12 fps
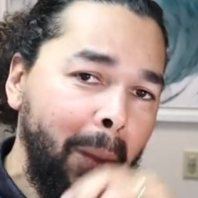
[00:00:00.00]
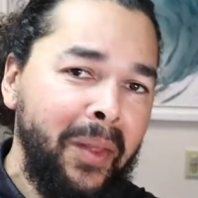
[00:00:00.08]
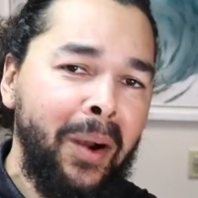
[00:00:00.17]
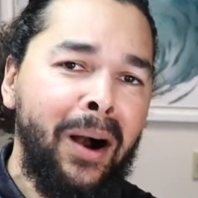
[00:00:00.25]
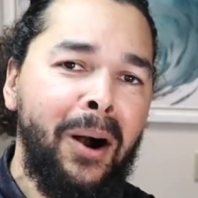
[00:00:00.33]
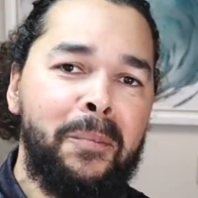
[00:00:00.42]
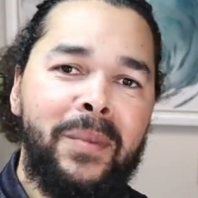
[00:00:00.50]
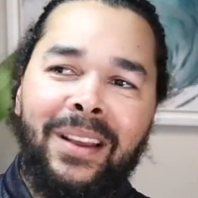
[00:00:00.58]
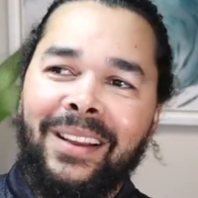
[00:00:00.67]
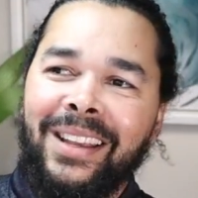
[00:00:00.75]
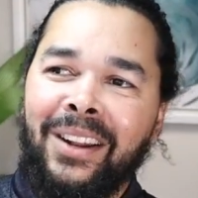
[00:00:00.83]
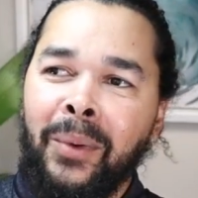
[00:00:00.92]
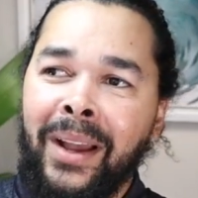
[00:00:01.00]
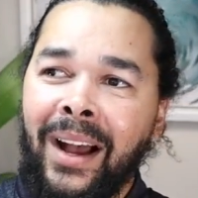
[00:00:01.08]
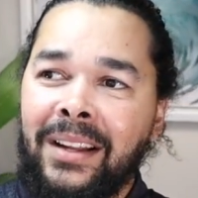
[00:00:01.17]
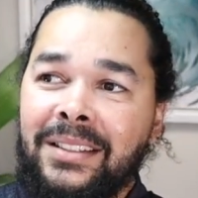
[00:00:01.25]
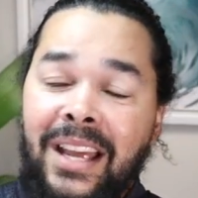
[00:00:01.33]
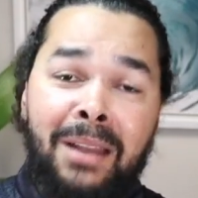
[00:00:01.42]
We
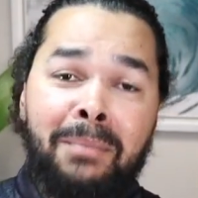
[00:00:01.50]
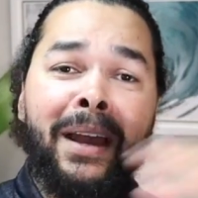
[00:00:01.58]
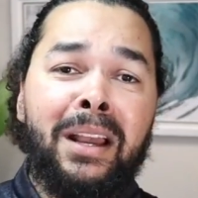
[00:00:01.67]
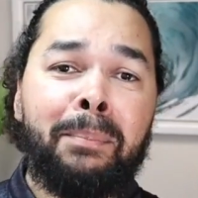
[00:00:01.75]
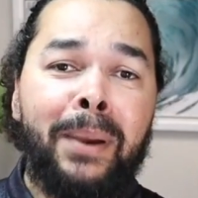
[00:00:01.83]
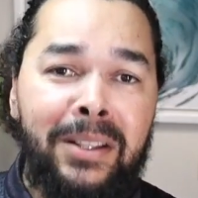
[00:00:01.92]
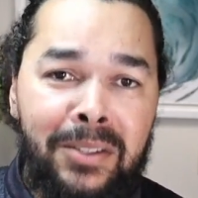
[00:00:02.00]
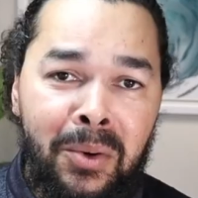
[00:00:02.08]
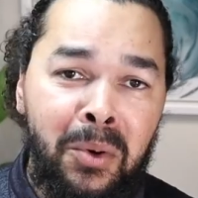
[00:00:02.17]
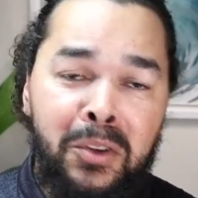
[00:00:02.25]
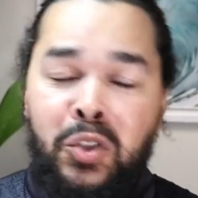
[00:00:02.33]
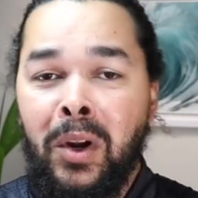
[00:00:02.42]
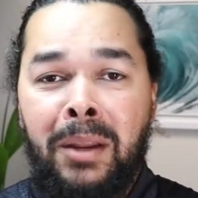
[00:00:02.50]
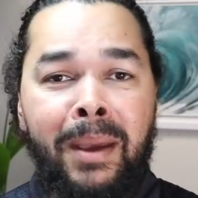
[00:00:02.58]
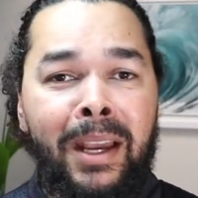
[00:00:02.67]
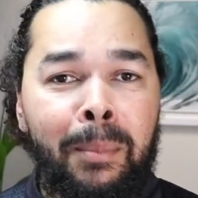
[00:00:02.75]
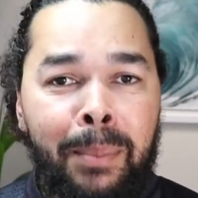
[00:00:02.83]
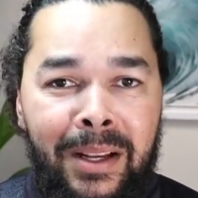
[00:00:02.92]
got 10 megapixel or 20
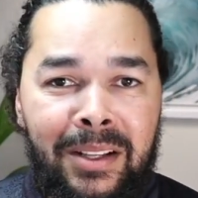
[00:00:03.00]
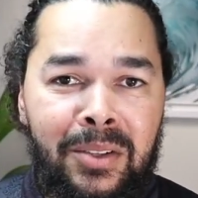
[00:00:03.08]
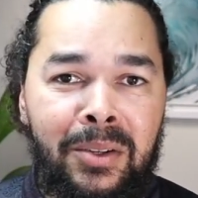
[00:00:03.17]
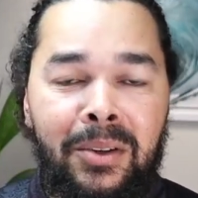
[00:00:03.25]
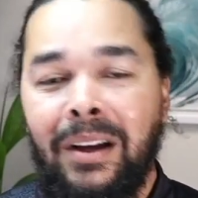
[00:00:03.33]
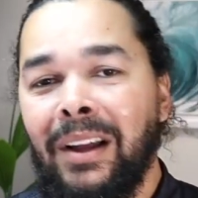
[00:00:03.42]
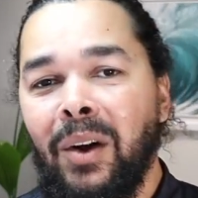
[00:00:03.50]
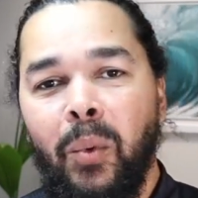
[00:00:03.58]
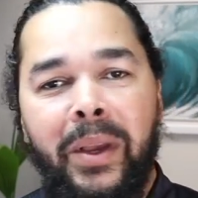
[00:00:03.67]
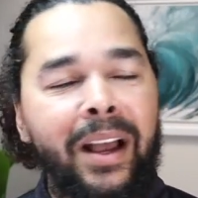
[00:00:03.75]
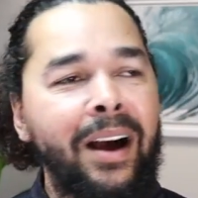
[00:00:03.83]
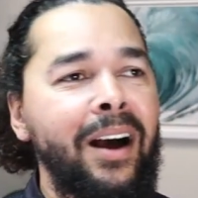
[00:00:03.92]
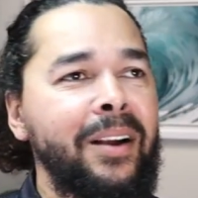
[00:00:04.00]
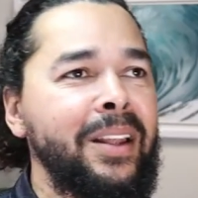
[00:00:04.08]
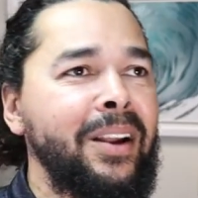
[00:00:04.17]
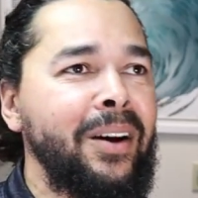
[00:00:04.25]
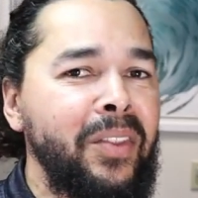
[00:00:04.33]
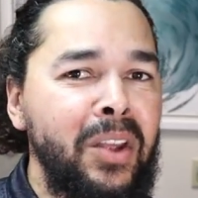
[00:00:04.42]
megapixel. We got,
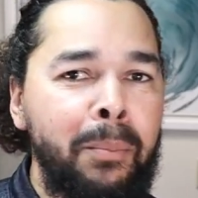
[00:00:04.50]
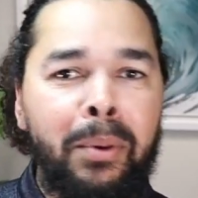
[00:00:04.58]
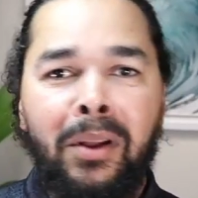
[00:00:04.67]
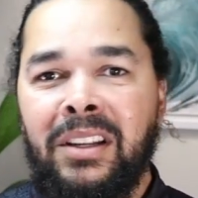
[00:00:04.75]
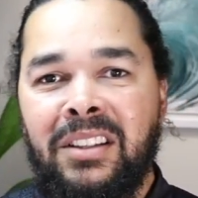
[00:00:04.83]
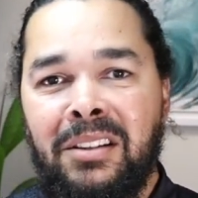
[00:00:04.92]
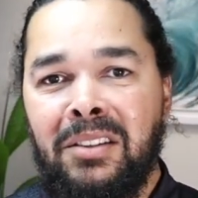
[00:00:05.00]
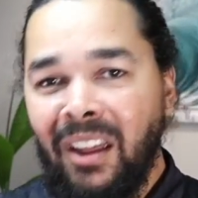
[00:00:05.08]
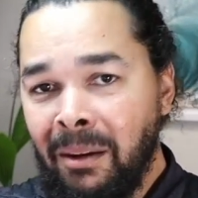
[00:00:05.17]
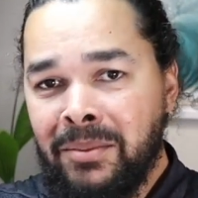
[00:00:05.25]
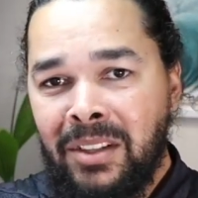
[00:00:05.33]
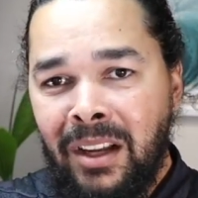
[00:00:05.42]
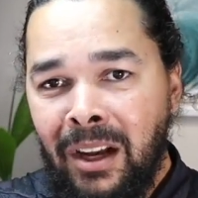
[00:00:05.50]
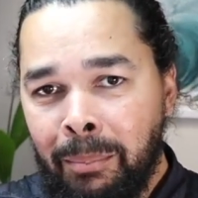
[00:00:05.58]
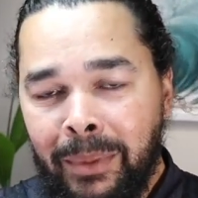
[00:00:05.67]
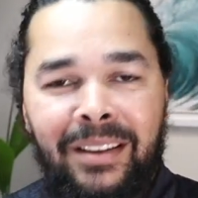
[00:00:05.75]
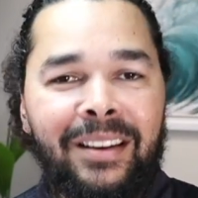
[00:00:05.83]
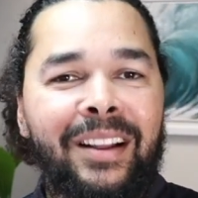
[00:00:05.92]
the ability to thumbs
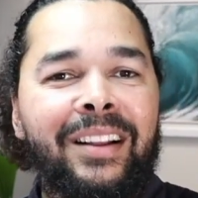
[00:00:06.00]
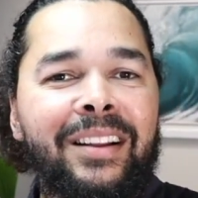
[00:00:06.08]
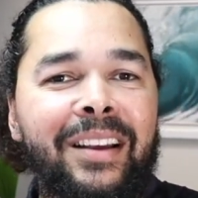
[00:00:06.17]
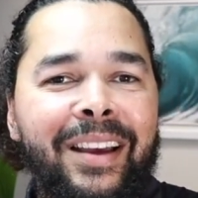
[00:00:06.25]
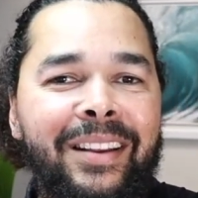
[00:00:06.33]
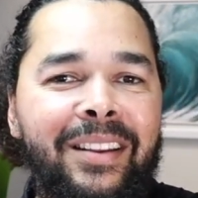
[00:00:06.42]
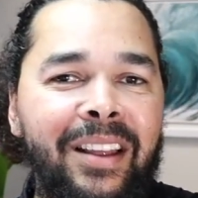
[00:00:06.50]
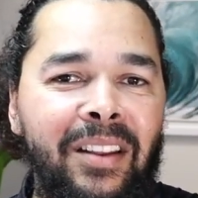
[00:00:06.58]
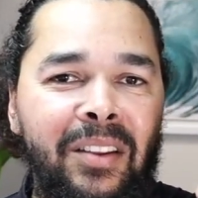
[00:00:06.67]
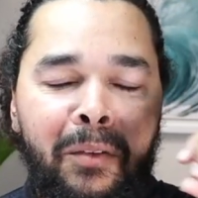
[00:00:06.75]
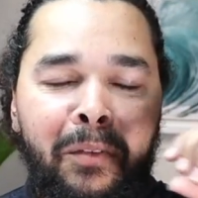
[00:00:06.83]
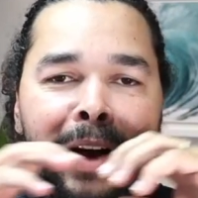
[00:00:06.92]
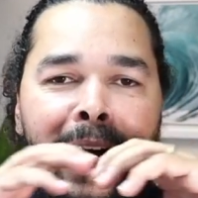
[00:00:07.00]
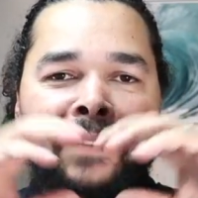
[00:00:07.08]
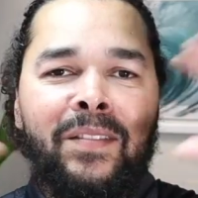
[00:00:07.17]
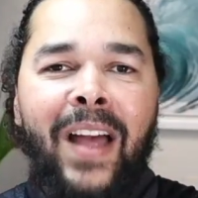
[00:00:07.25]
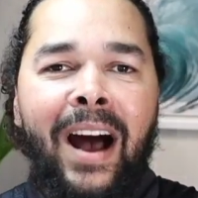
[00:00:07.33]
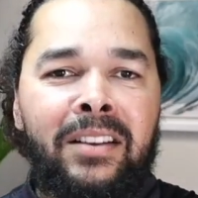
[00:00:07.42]
up and
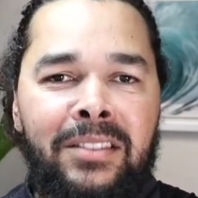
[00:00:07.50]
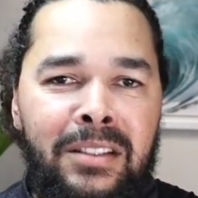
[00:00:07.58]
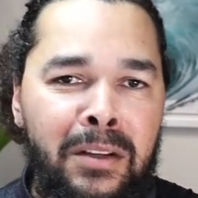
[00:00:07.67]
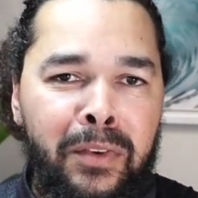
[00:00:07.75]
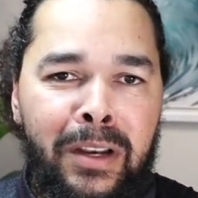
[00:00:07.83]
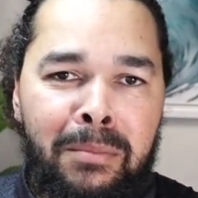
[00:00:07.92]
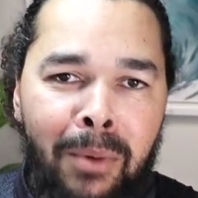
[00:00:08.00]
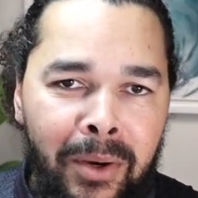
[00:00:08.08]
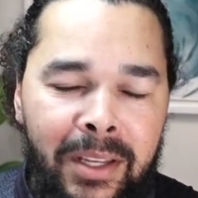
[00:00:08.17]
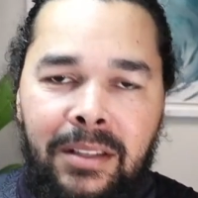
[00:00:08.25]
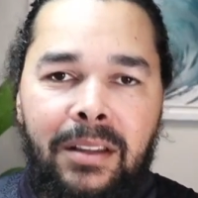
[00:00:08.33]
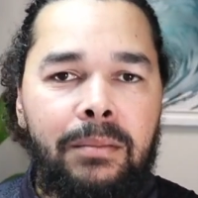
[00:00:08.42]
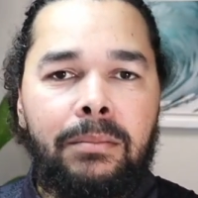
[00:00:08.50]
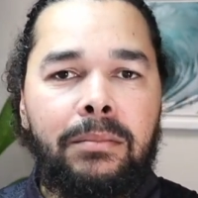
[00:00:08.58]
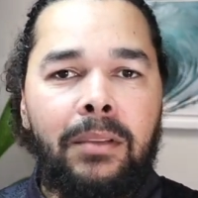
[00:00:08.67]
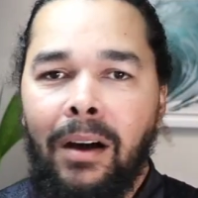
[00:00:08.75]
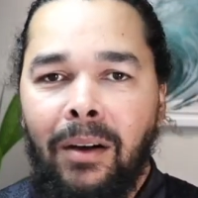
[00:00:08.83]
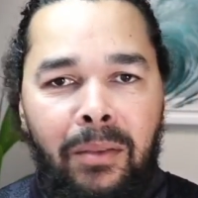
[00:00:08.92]
5,000 different emojis.
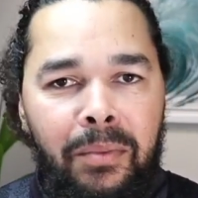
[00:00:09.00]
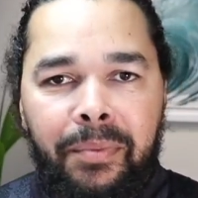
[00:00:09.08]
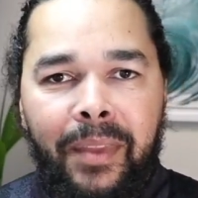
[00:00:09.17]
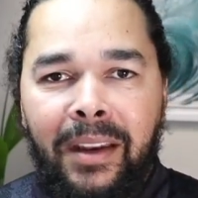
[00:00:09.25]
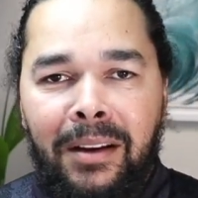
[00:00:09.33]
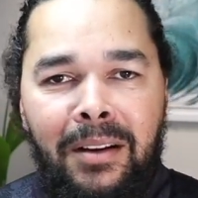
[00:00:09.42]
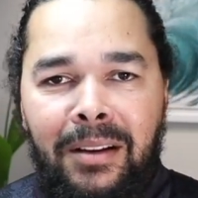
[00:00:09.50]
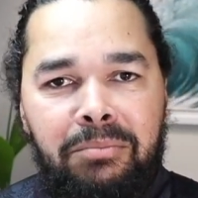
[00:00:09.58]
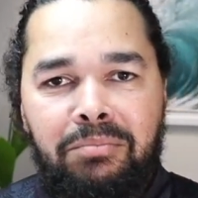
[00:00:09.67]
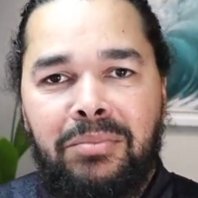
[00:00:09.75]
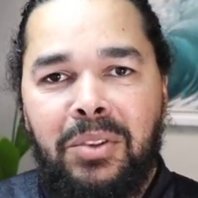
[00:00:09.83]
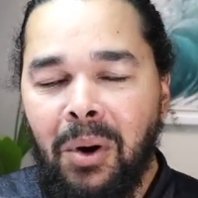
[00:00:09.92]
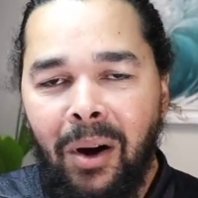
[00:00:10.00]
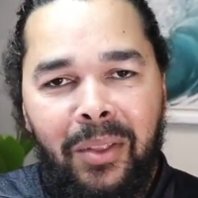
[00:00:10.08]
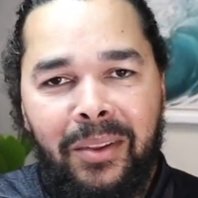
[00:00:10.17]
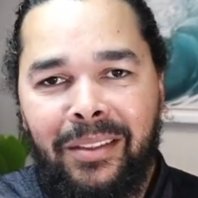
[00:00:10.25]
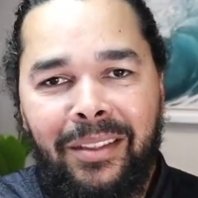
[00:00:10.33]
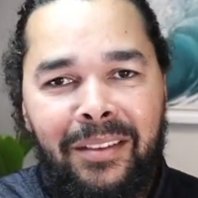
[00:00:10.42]
No, they didn't do all
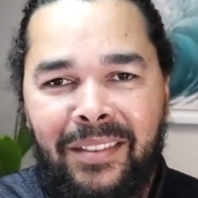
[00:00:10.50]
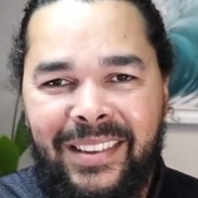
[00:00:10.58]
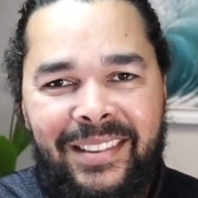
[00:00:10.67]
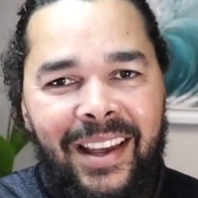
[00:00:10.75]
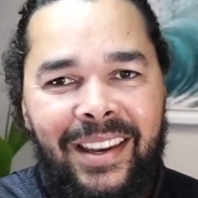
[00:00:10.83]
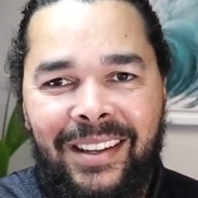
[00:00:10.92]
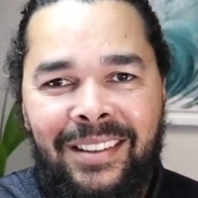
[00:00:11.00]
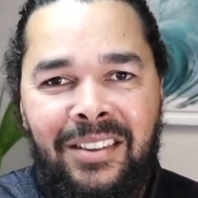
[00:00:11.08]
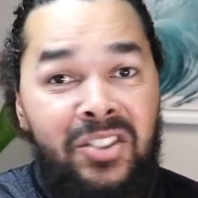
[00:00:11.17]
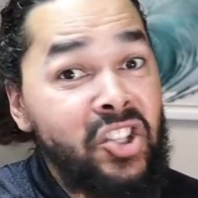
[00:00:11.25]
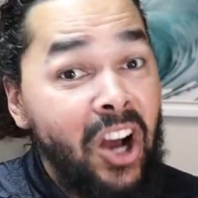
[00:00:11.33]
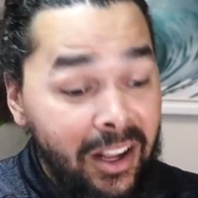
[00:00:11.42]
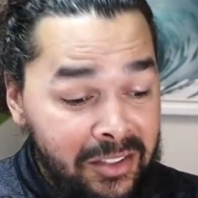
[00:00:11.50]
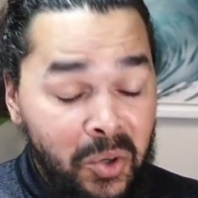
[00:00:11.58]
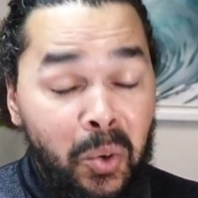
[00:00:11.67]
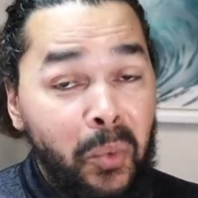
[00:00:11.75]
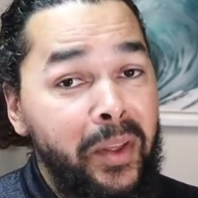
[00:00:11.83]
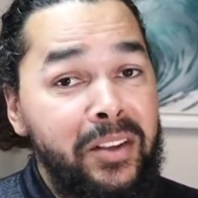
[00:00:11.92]
the settings. There's tons of
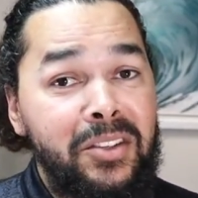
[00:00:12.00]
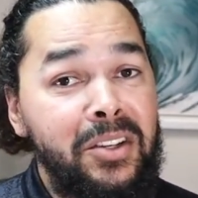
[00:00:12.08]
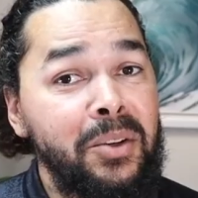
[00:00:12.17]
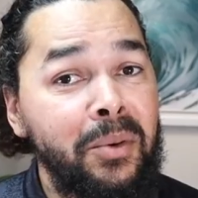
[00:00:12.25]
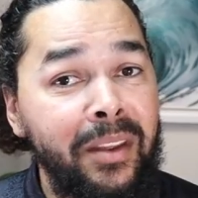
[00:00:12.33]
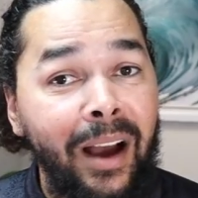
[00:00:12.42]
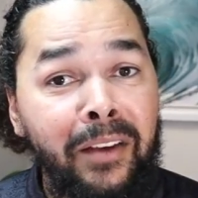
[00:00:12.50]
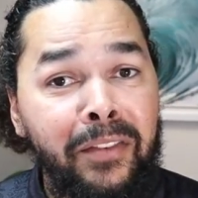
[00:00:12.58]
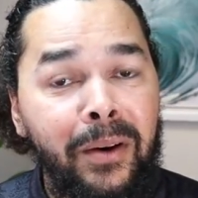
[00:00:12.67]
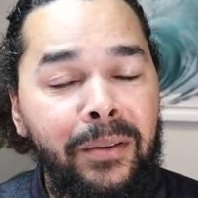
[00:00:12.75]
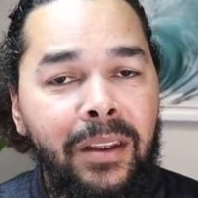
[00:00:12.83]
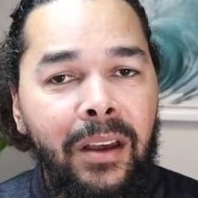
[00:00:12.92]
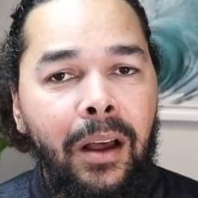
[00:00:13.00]
cool things you could do with the iPhone.